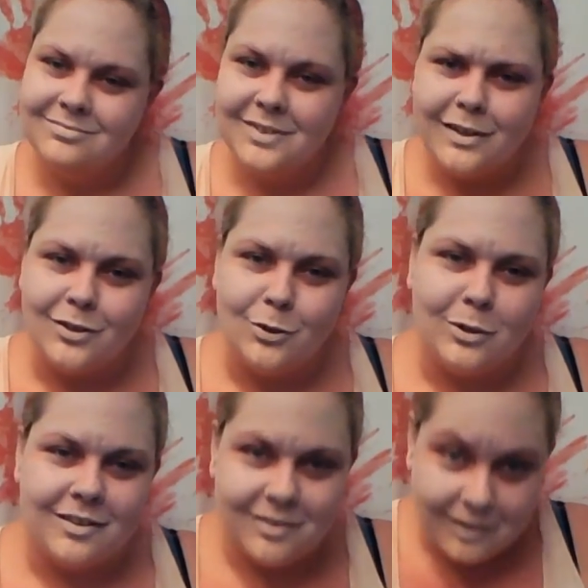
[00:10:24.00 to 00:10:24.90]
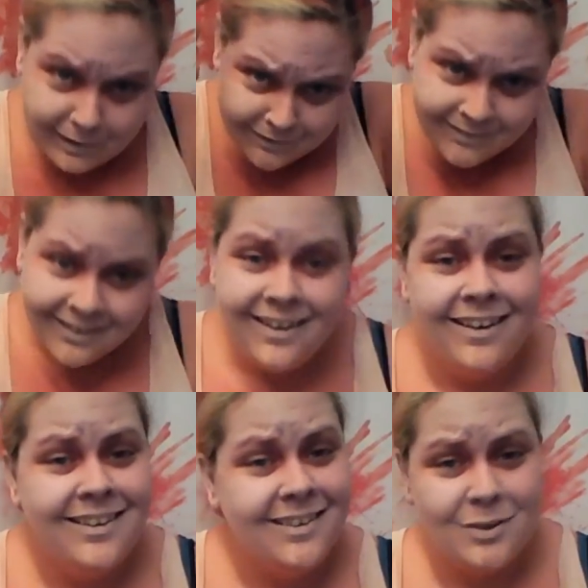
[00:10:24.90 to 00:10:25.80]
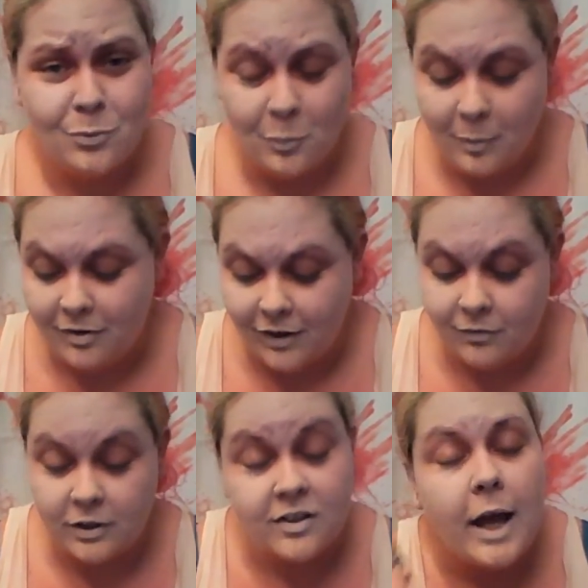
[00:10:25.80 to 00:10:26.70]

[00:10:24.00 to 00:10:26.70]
as you can see, it's one of my favorites.